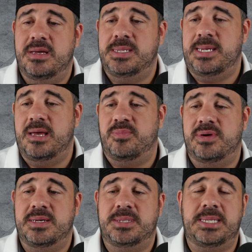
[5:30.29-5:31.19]

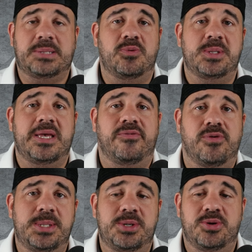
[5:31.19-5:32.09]
Tampa 6.7
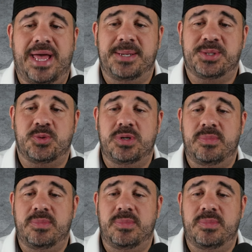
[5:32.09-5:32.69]
runs in their last three.